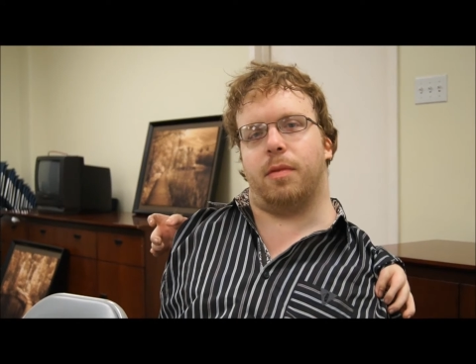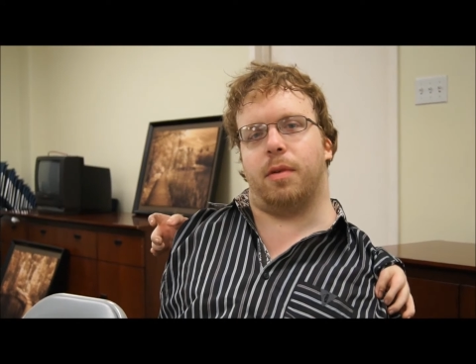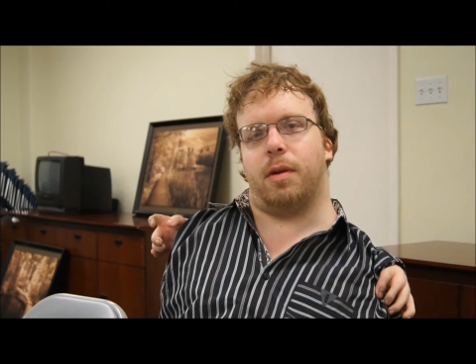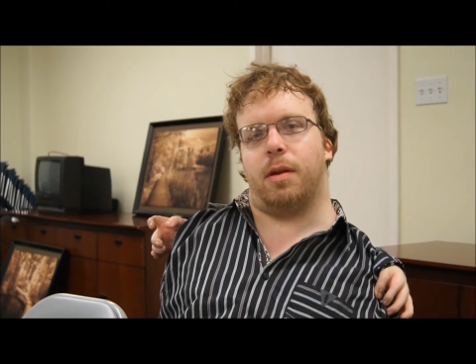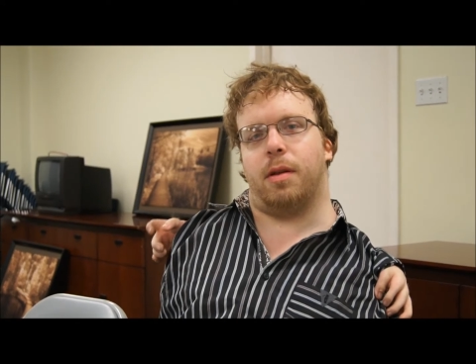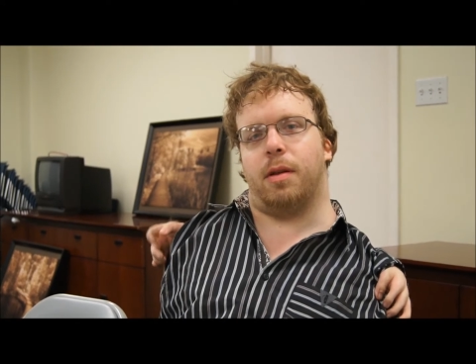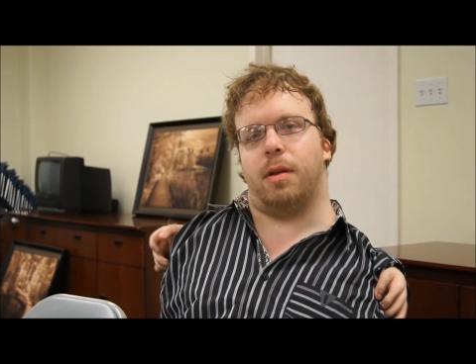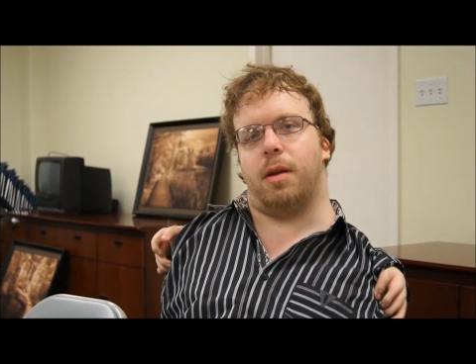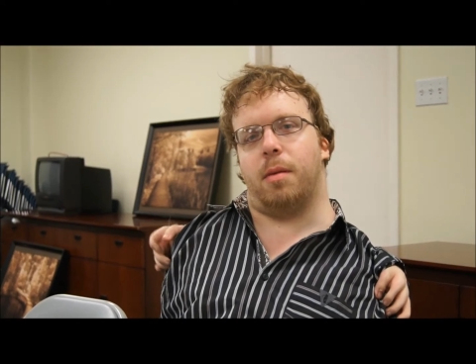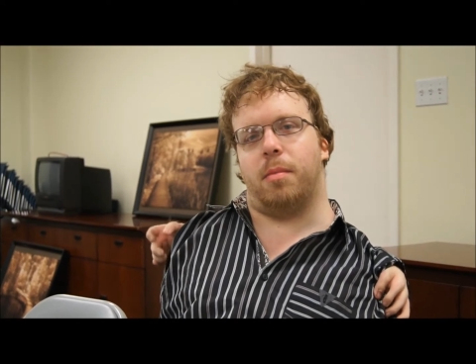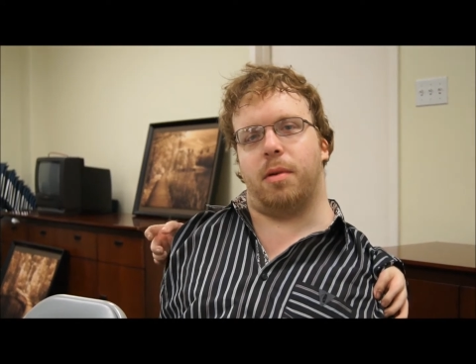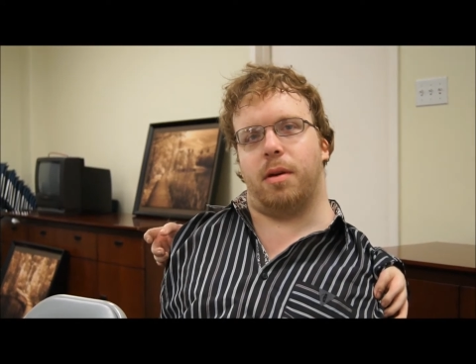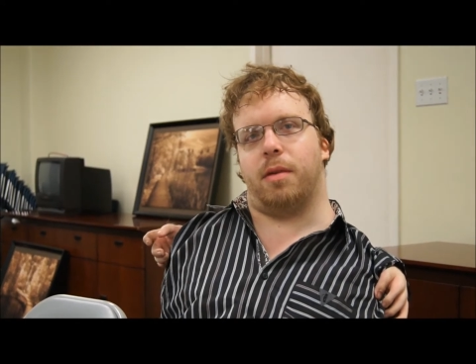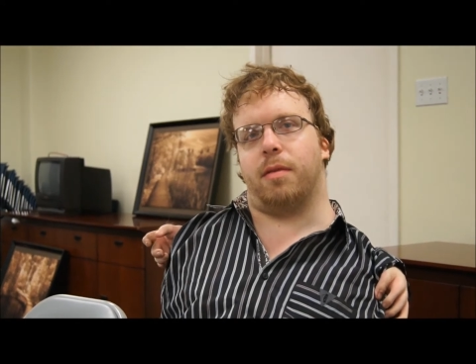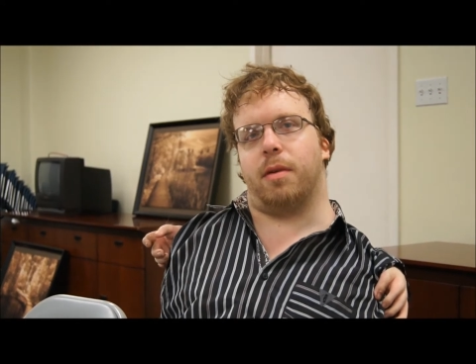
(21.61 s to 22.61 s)
in a
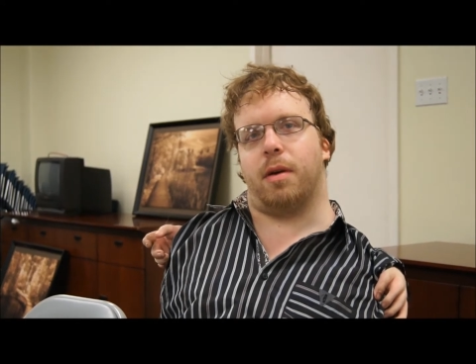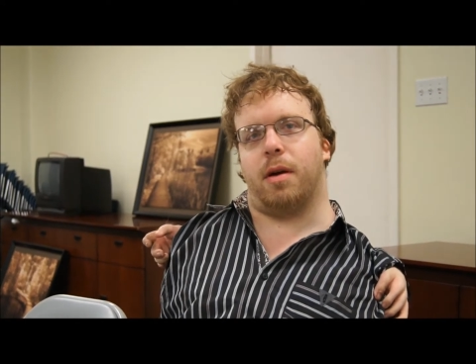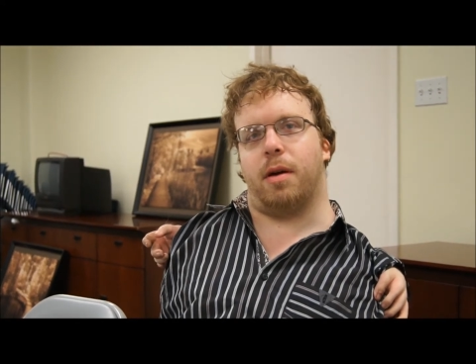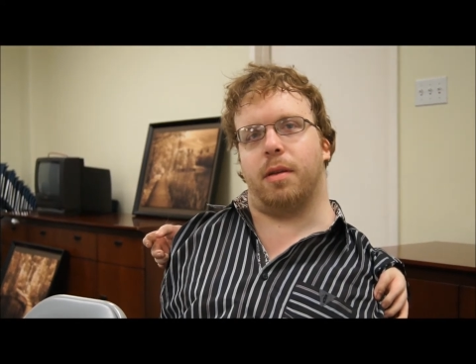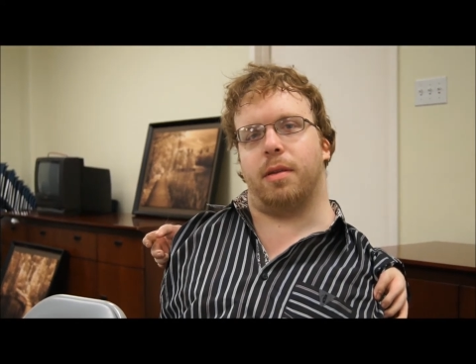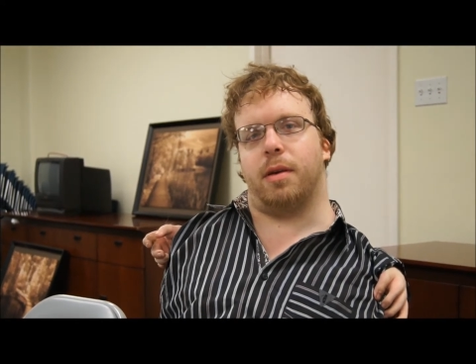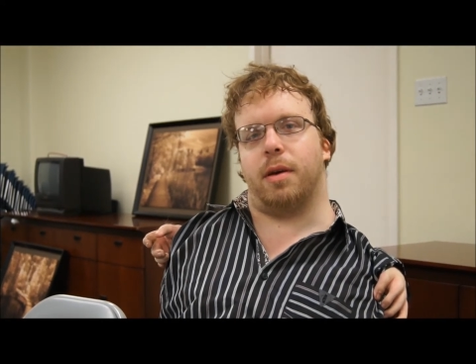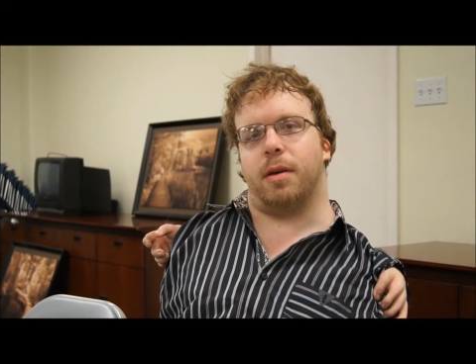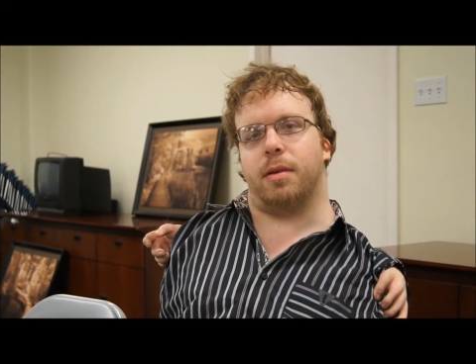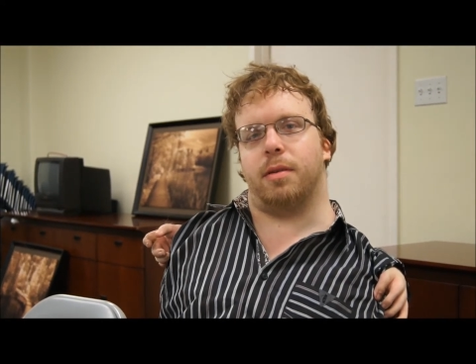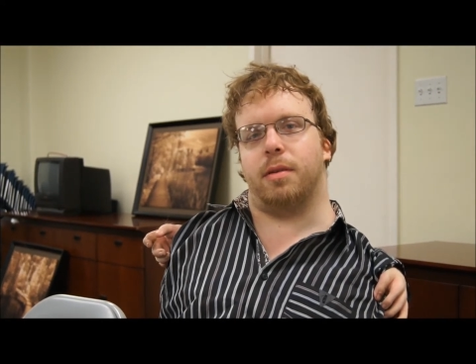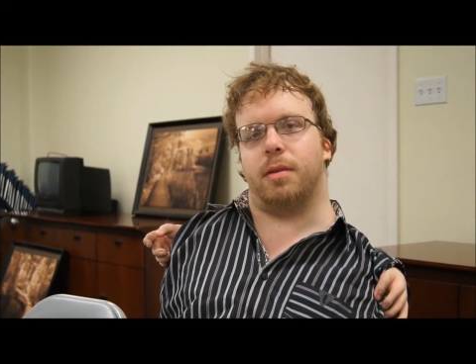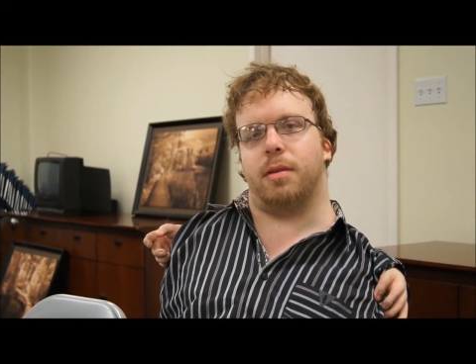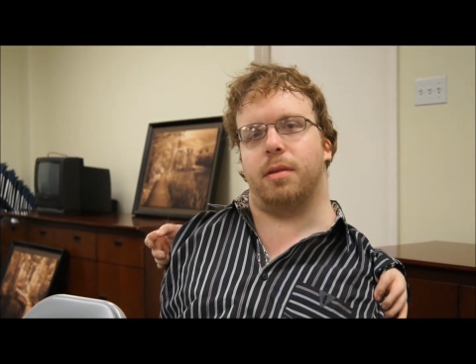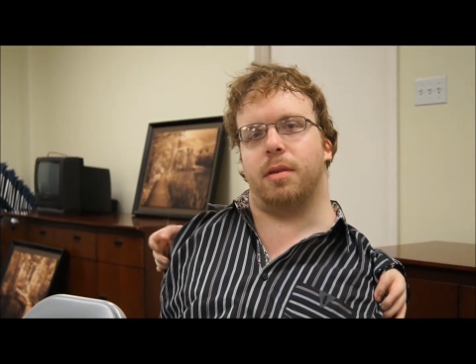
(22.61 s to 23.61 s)
number of different
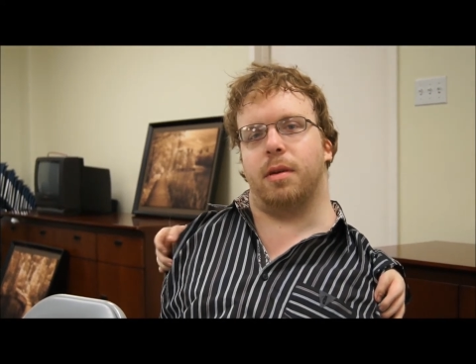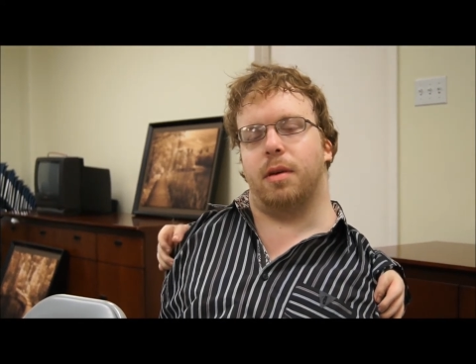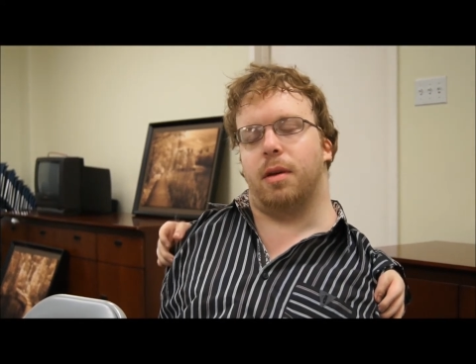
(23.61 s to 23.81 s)
contexts